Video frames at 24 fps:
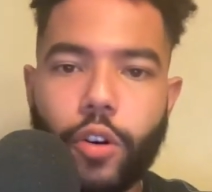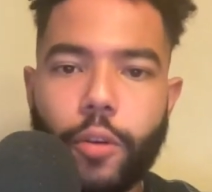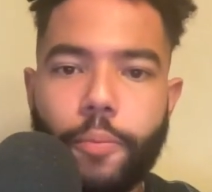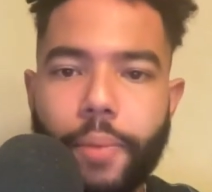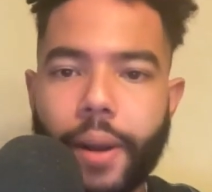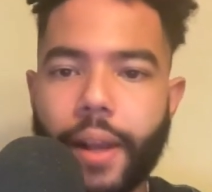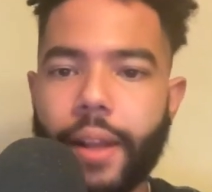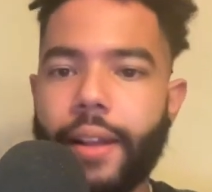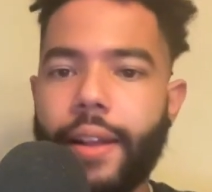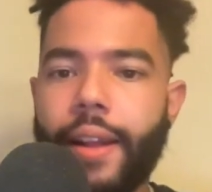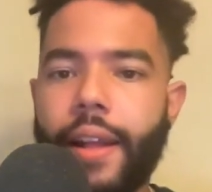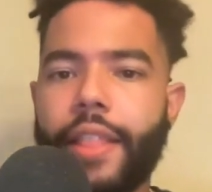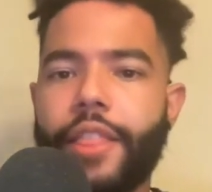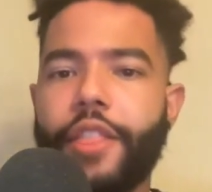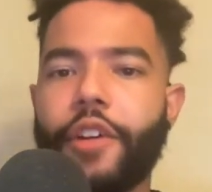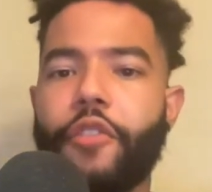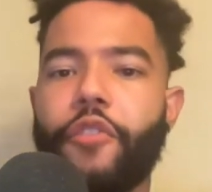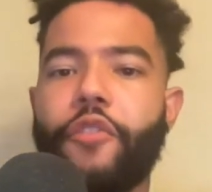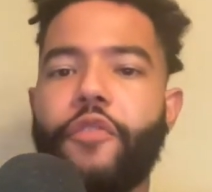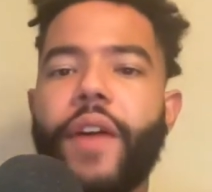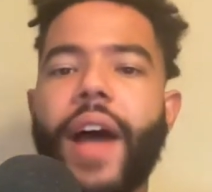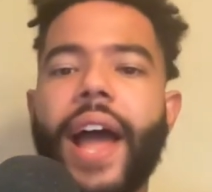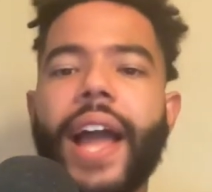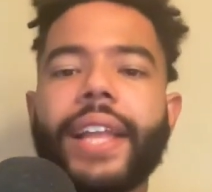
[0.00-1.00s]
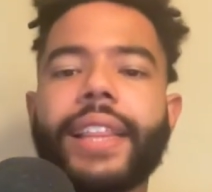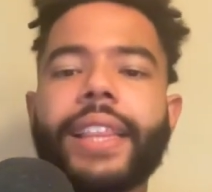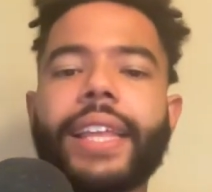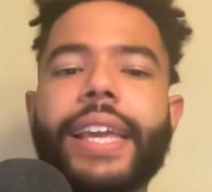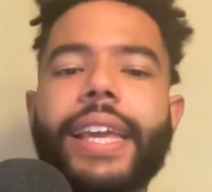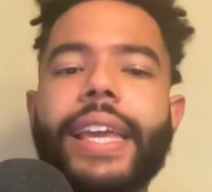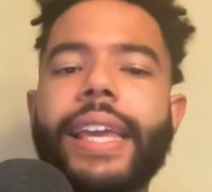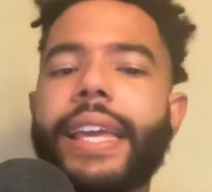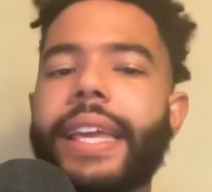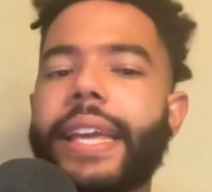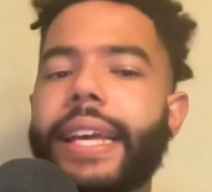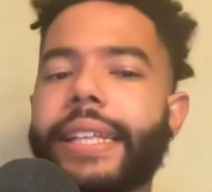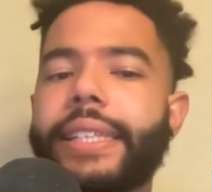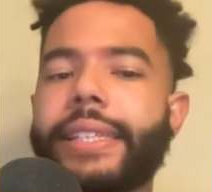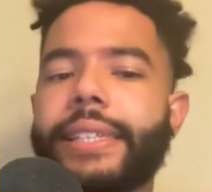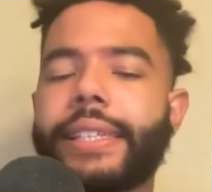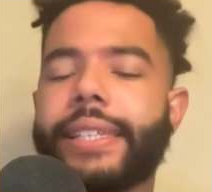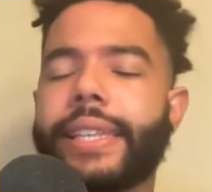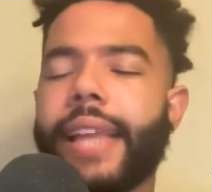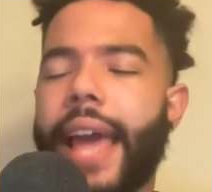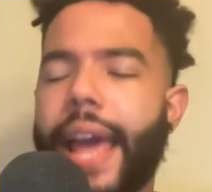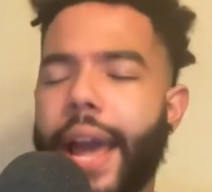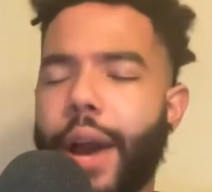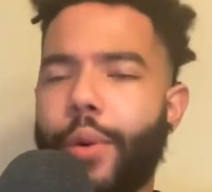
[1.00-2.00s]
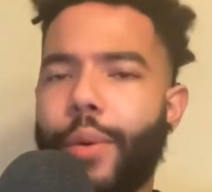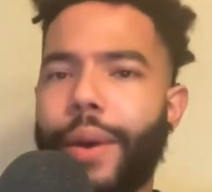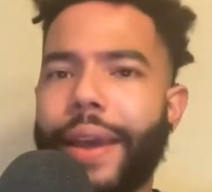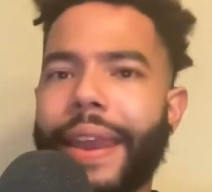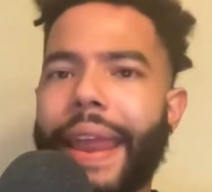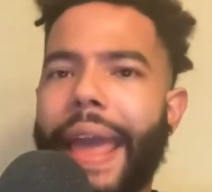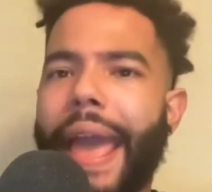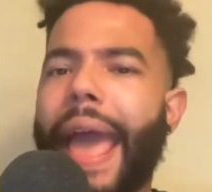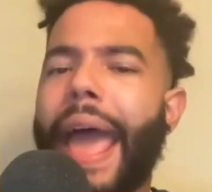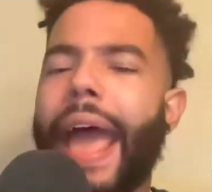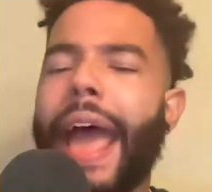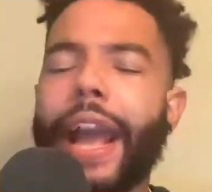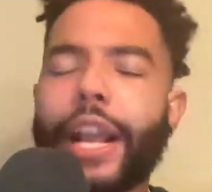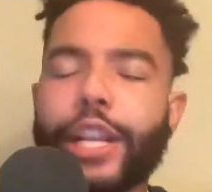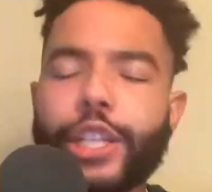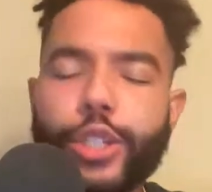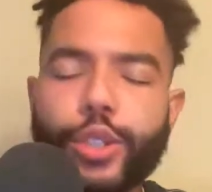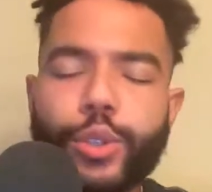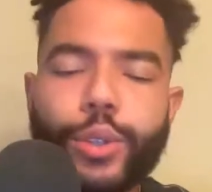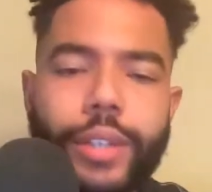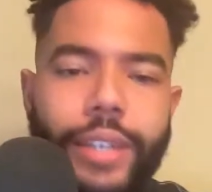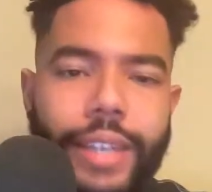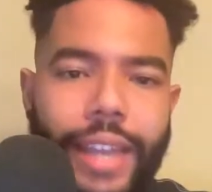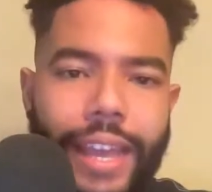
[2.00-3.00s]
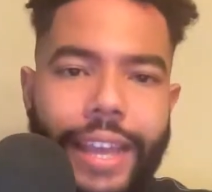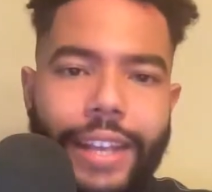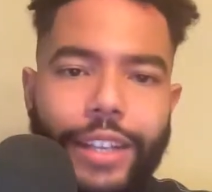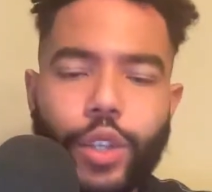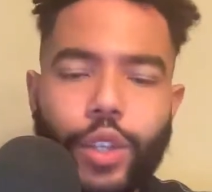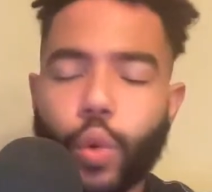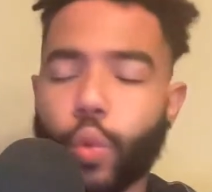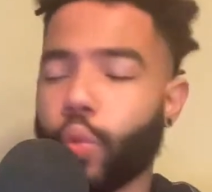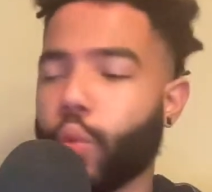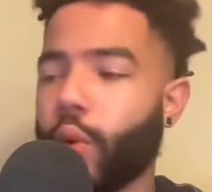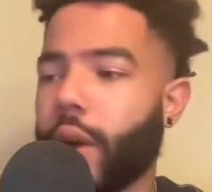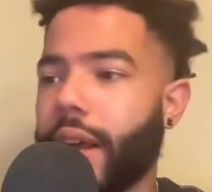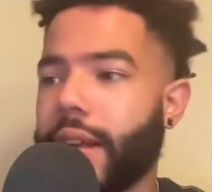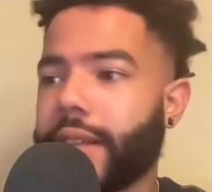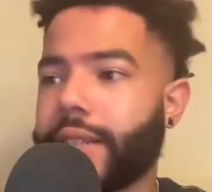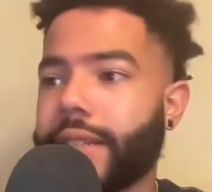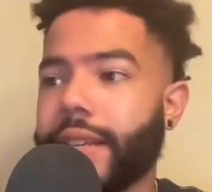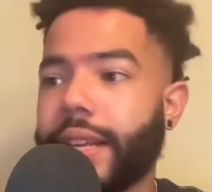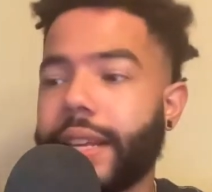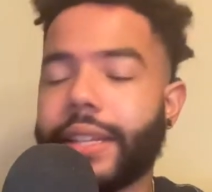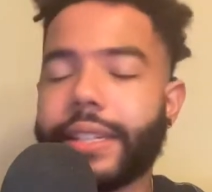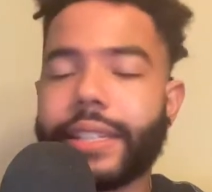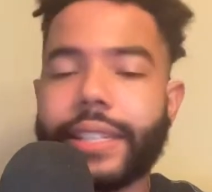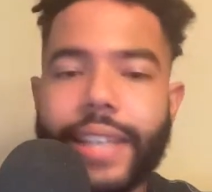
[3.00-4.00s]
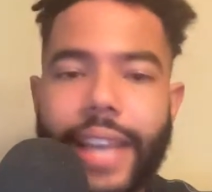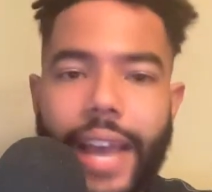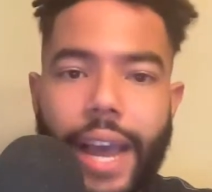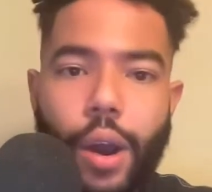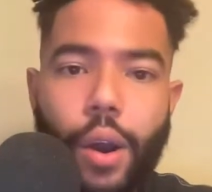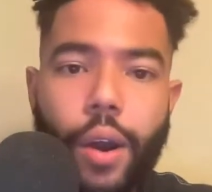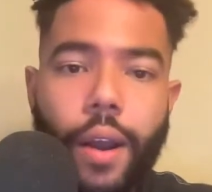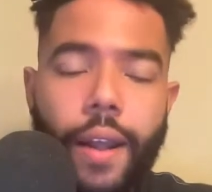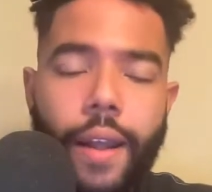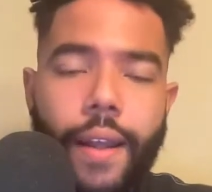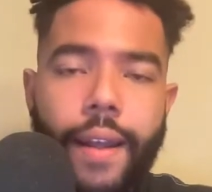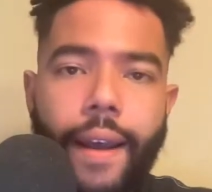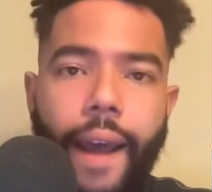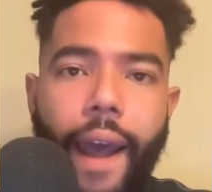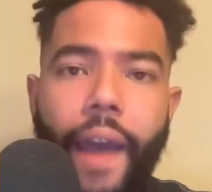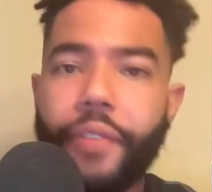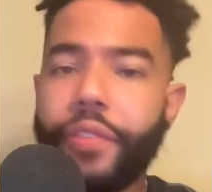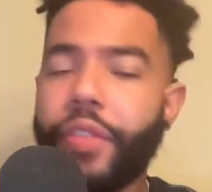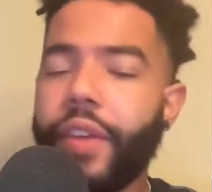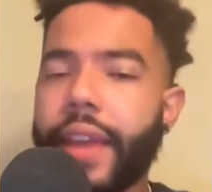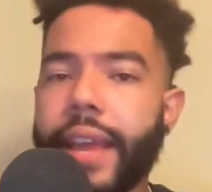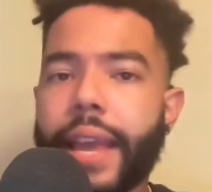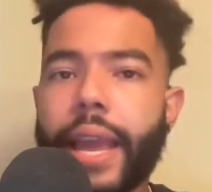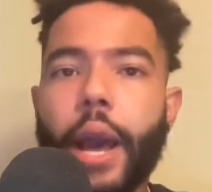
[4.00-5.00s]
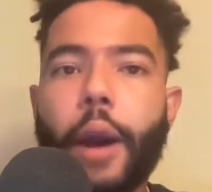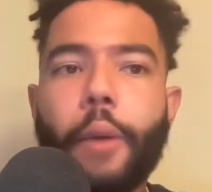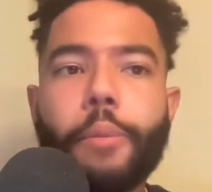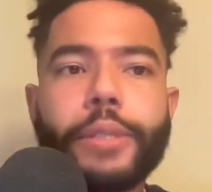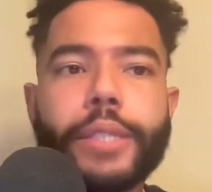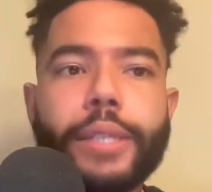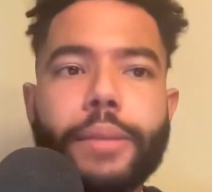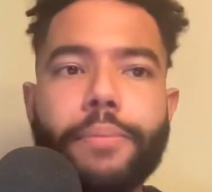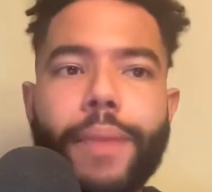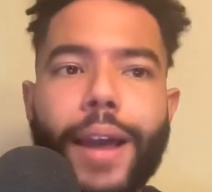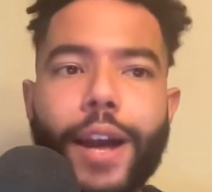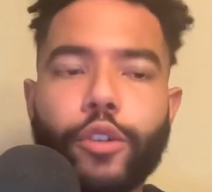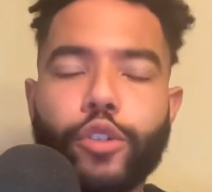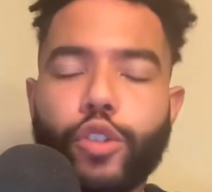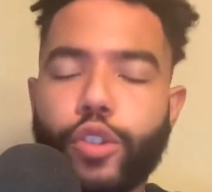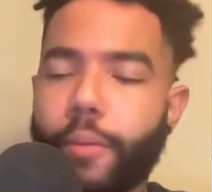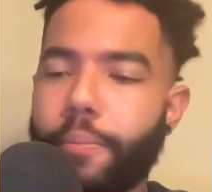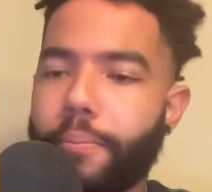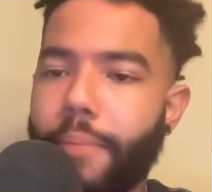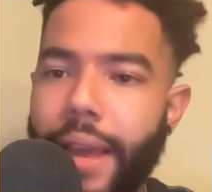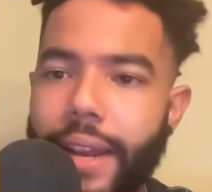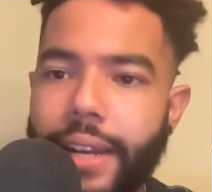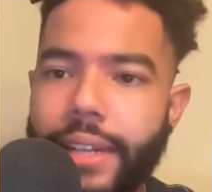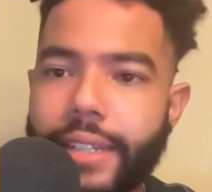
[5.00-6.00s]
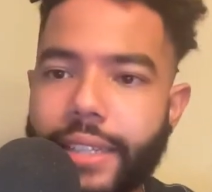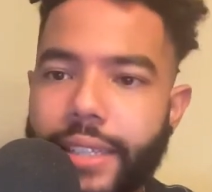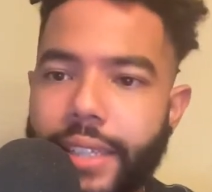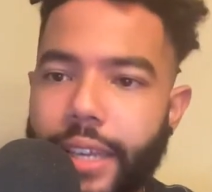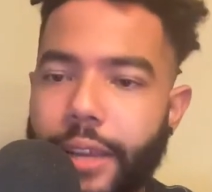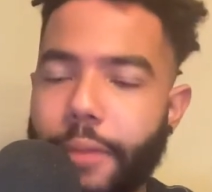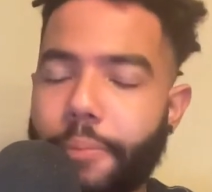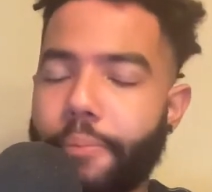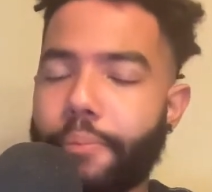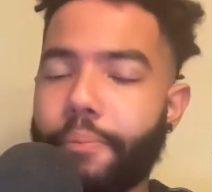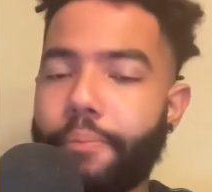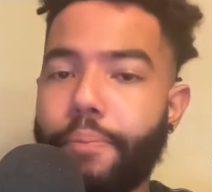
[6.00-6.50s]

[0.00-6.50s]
But the fact that he gets now an extra day to rest and scout, I think helps him out tremendously.